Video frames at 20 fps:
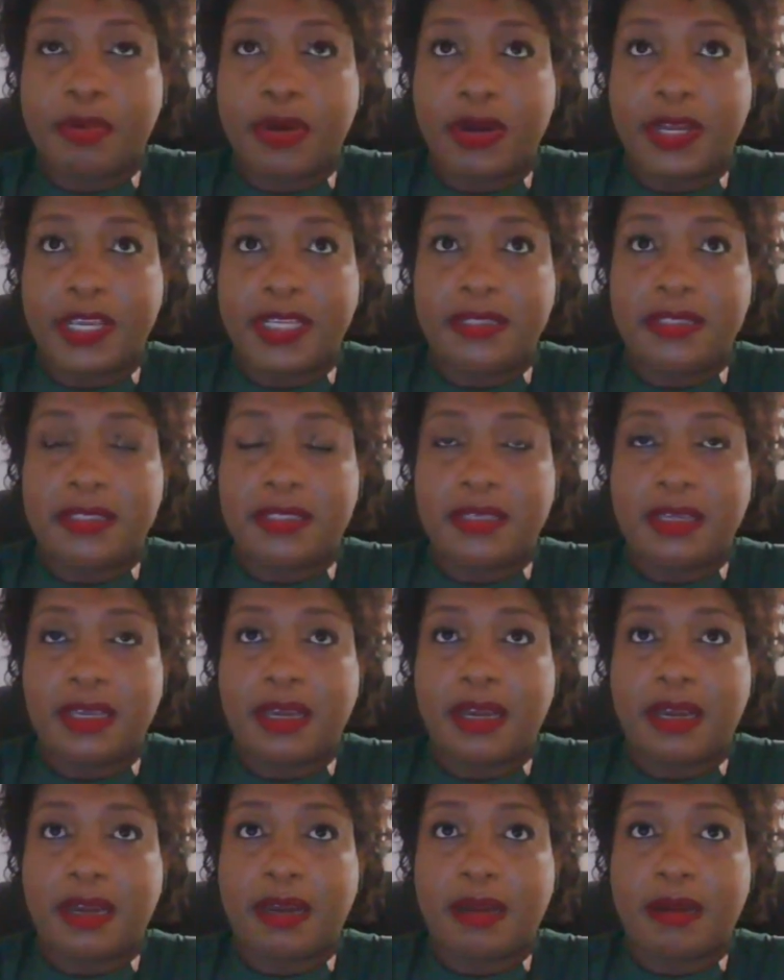point,
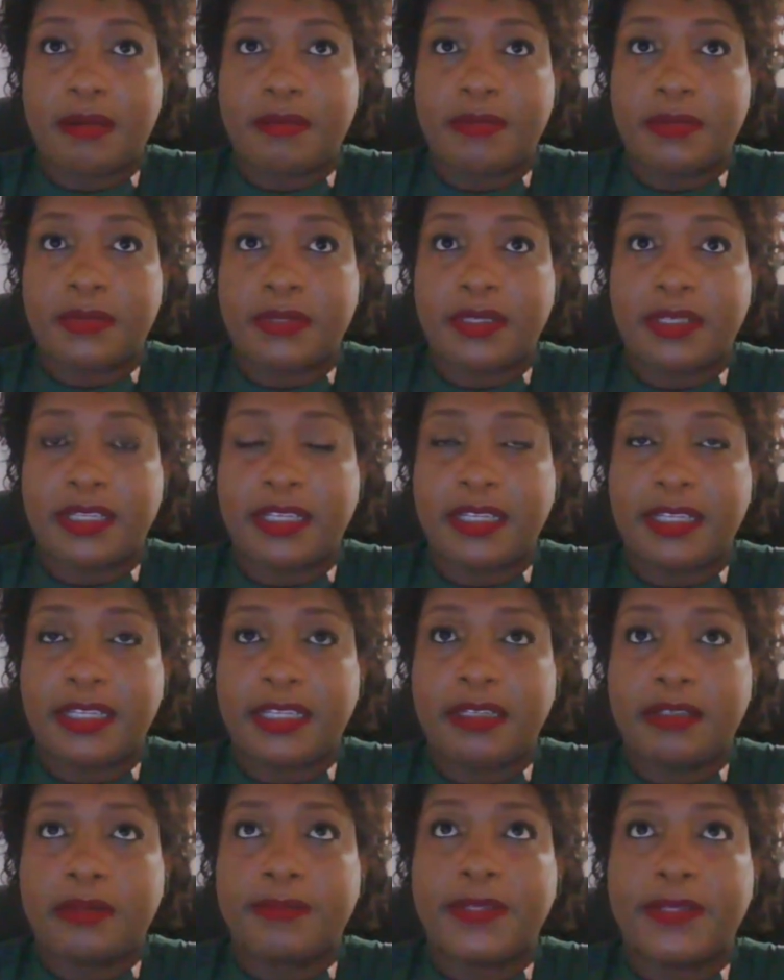
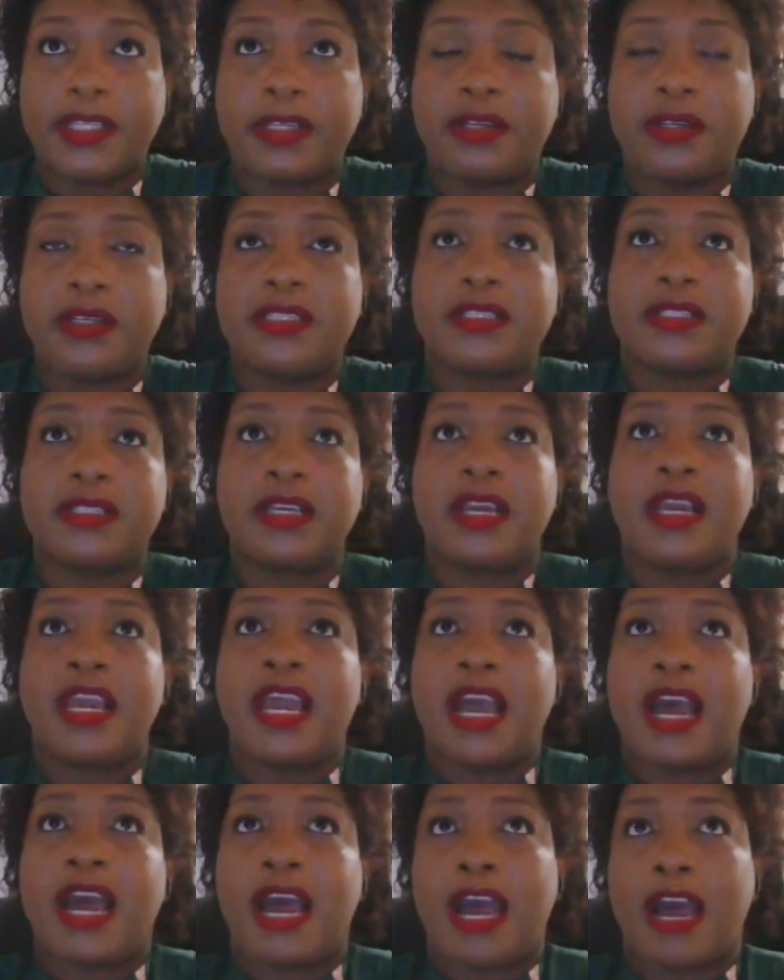Kalilah, because
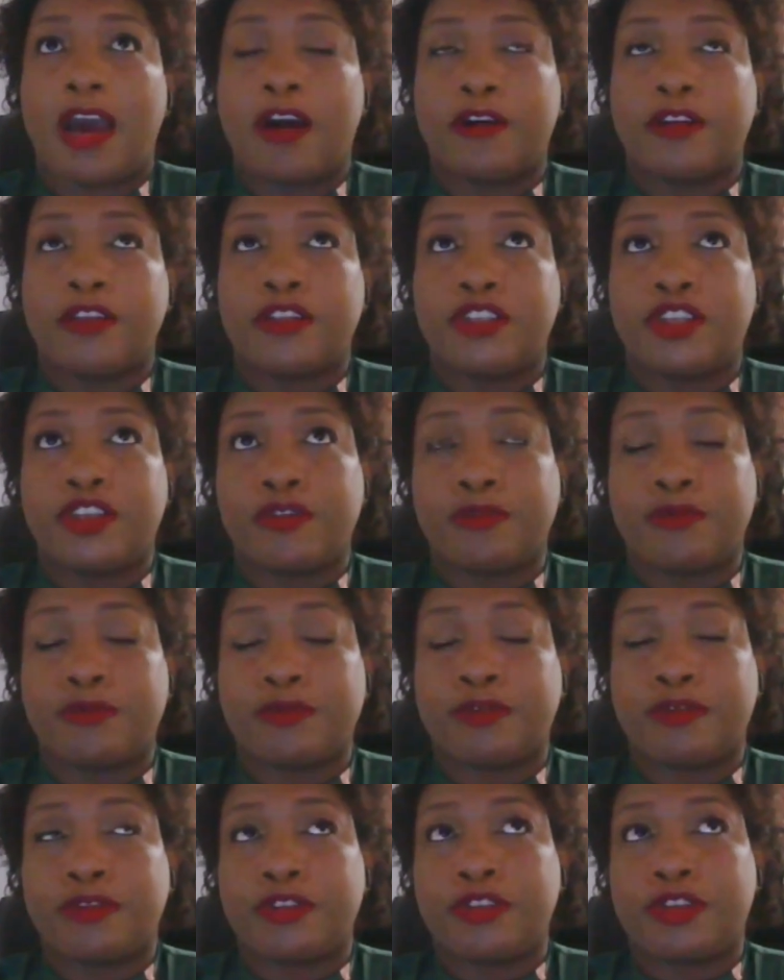so
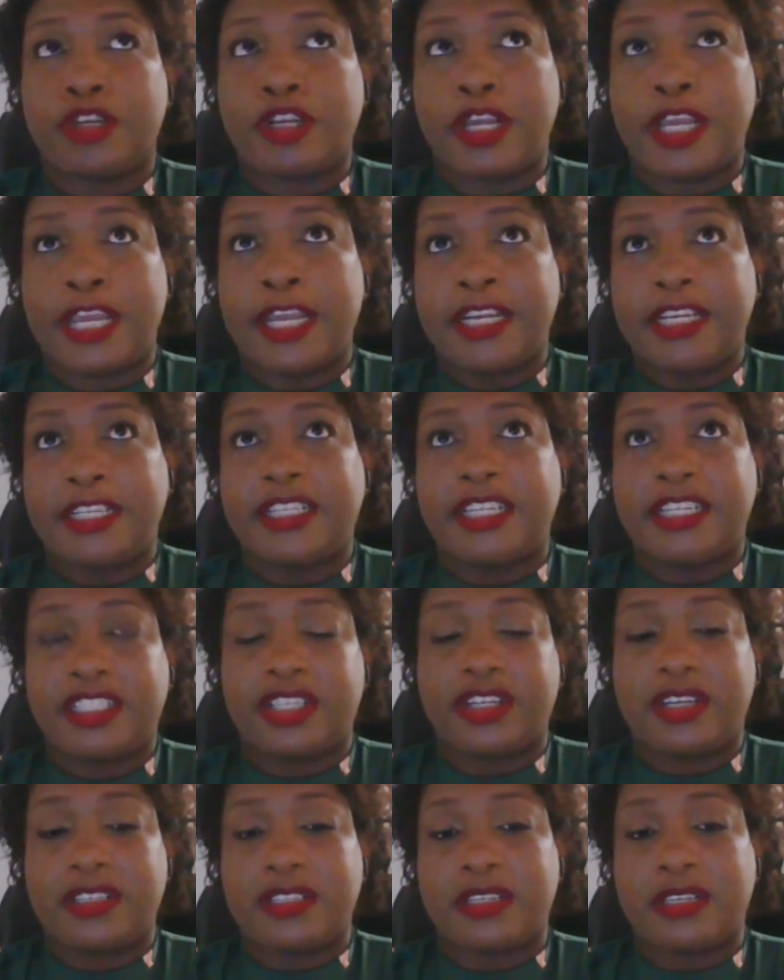in
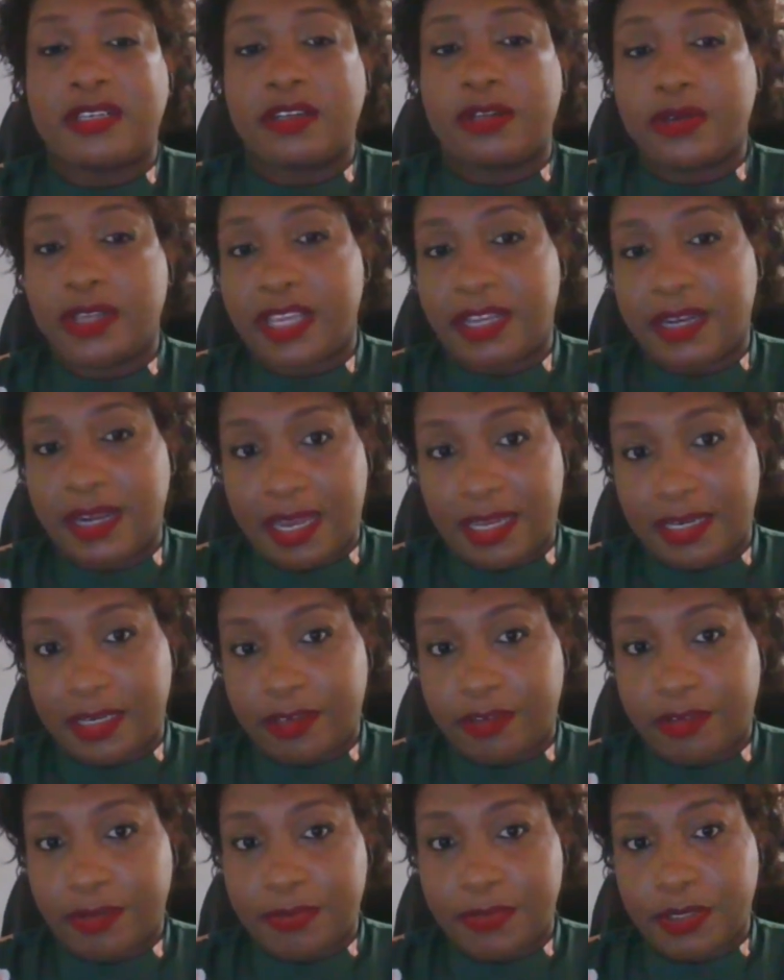addition to looking at the
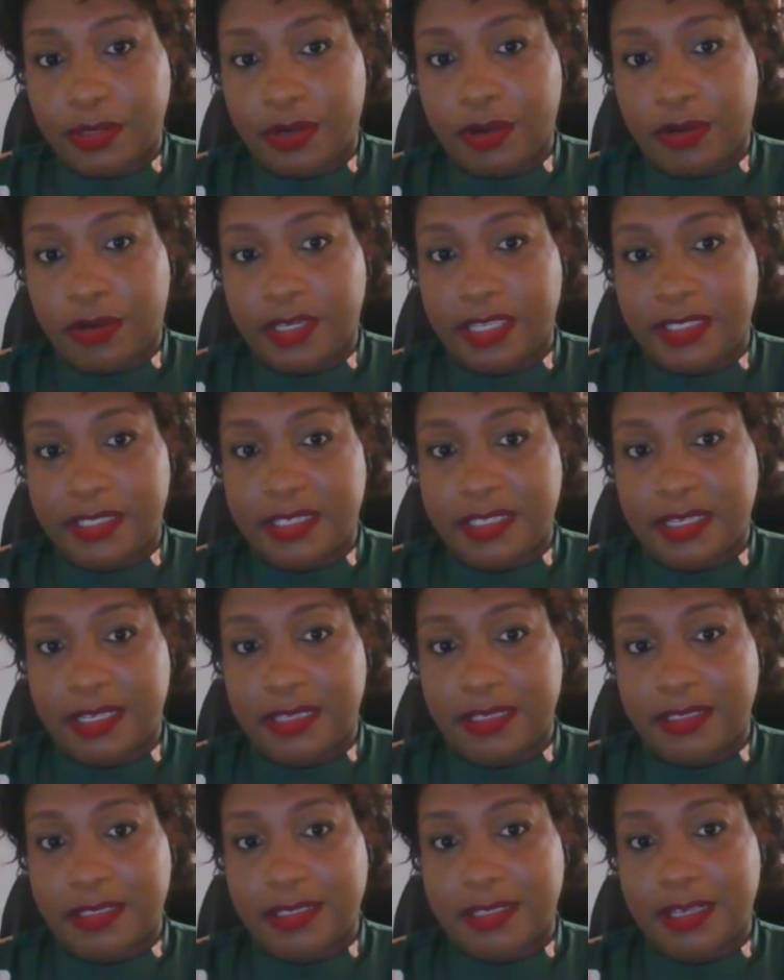
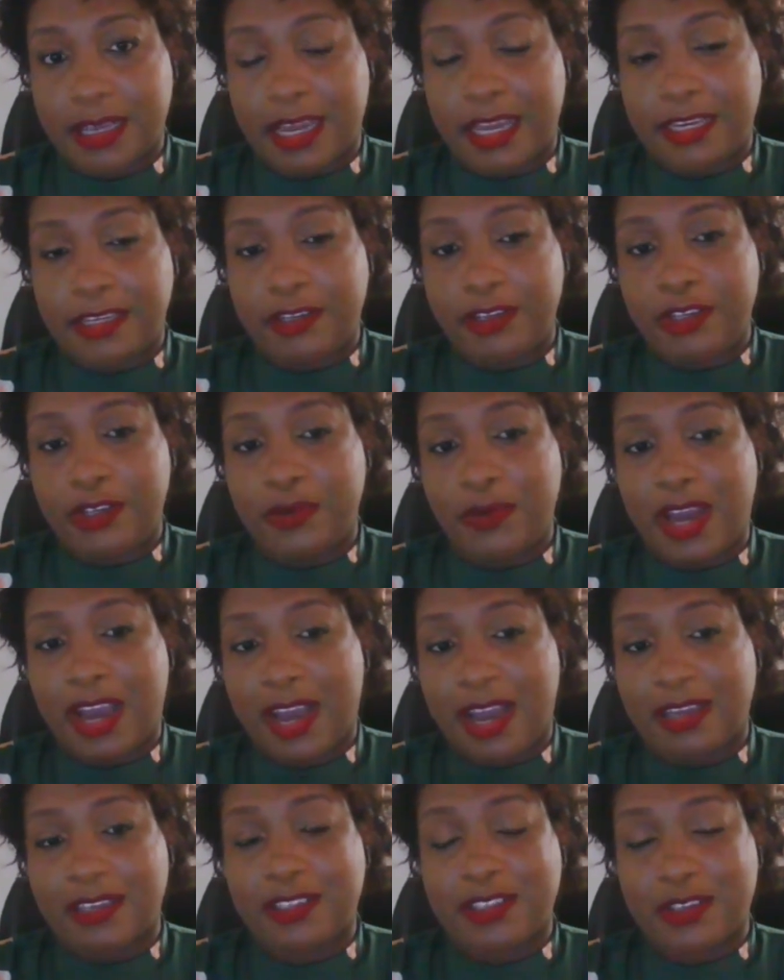cryptocurrencies, and you
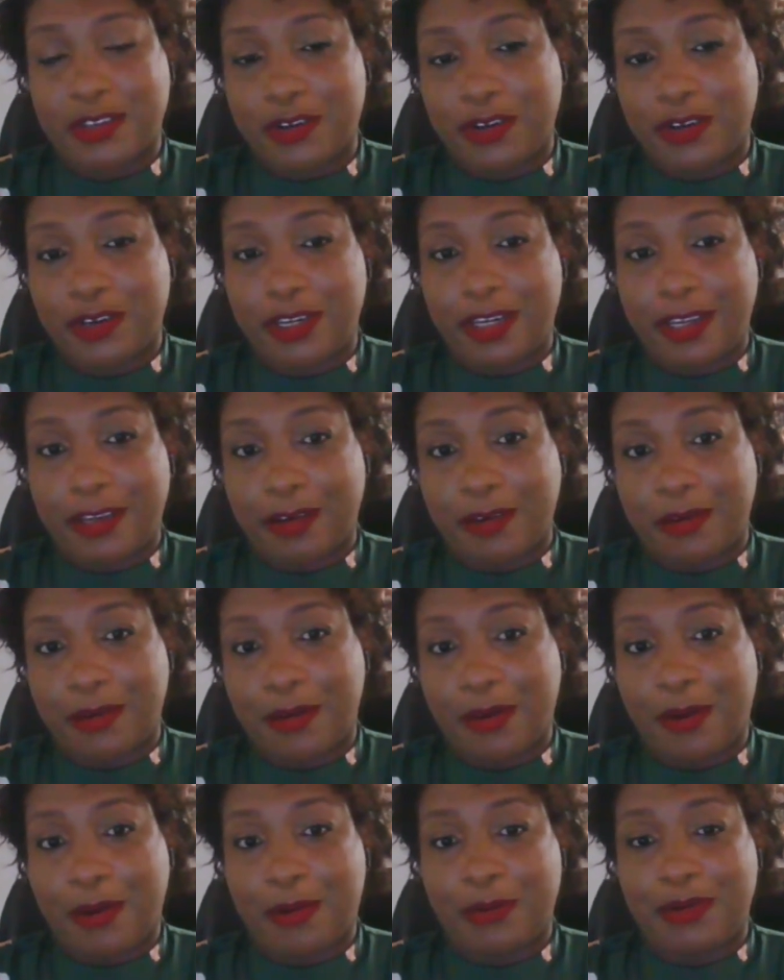asked earlier,
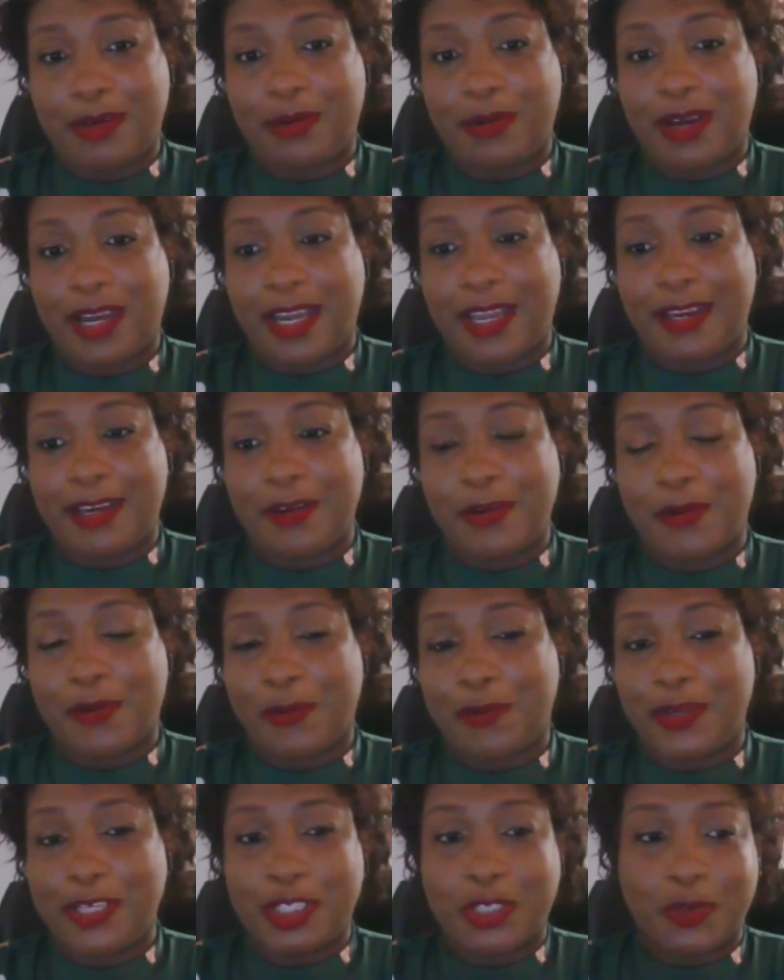how do I know
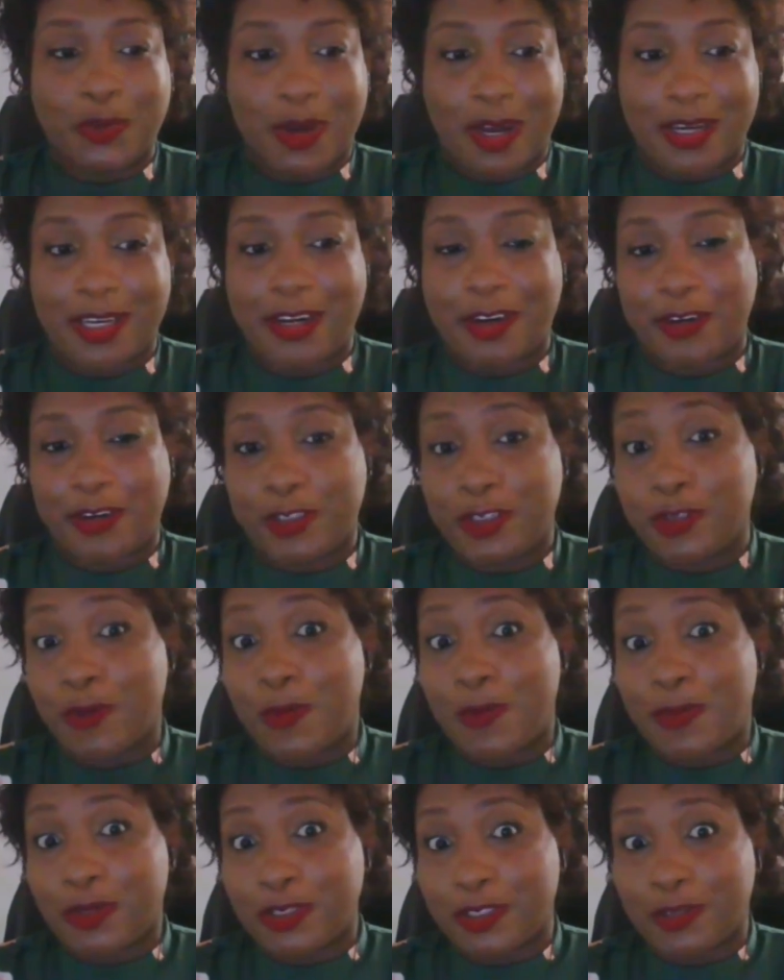which one there's
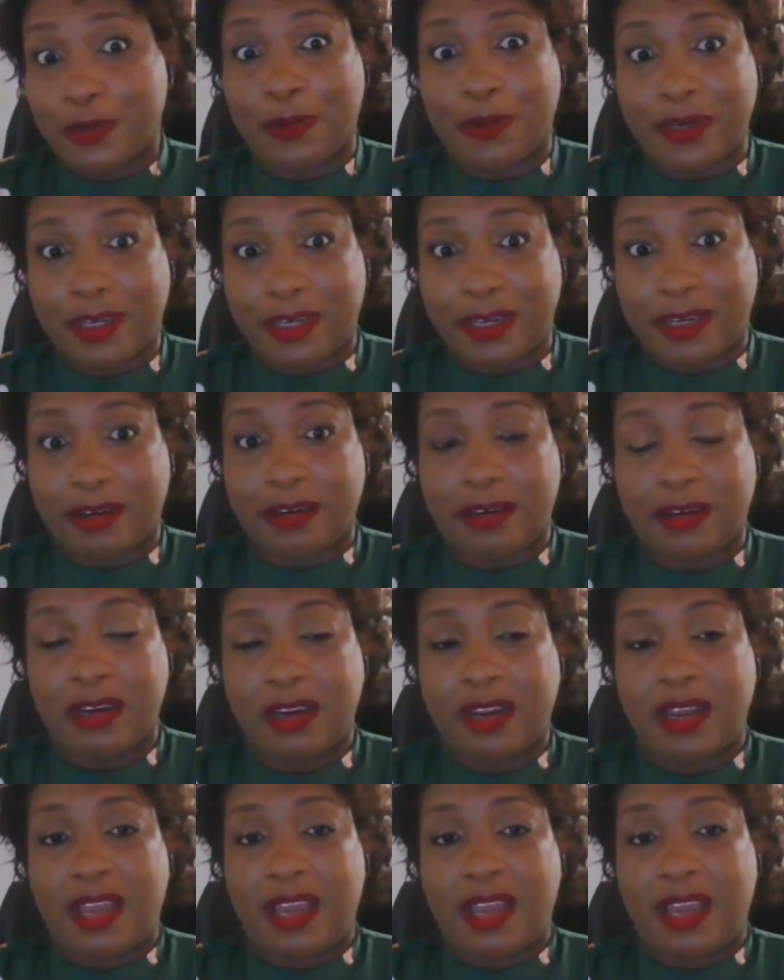so much out there?